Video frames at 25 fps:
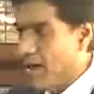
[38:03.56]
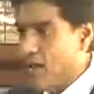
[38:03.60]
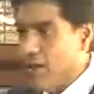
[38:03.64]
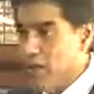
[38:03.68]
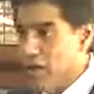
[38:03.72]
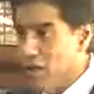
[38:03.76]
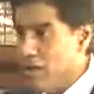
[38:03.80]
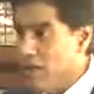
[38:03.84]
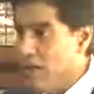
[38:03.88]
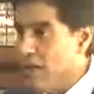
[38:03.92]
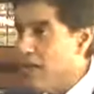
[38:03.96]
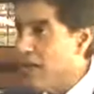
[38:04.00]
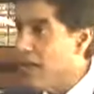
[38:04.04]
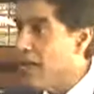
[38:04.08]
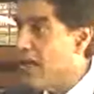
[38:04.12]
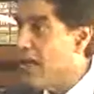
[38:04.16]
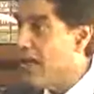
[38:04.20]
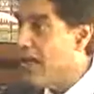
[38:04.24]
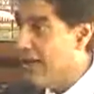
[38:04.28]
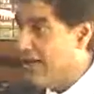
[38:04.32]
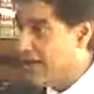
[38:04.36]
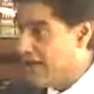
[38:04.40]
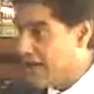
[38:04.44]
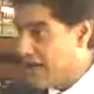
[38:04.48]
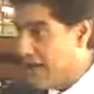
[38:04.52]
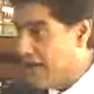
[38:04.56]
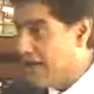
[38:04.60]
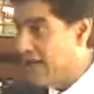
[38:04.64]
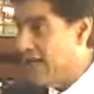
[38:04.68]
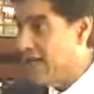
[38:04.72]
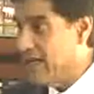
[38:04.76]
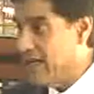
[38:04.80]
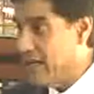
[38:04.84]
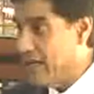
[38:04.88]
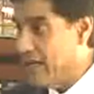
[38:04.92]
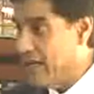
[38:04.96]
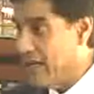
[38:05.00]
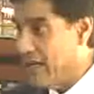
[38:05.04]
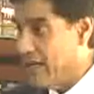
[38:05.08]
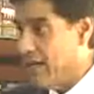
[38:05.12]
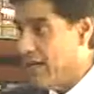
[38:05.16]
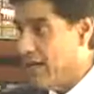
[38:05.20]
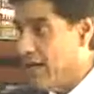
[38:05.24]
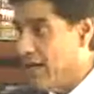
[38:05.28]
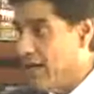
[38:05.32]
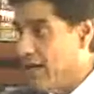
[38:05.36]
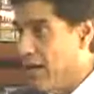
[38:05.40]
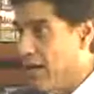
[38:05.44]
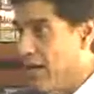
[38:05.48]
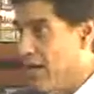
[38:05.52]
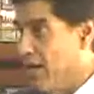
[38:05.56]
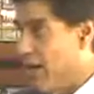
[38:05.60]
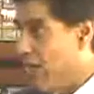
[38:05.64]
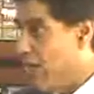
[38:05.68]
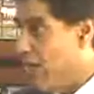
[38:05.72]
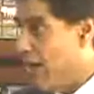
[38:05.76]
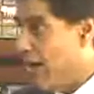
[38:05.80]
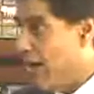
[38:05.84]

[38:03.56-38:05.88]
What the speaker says: know whether they are extending the period, but I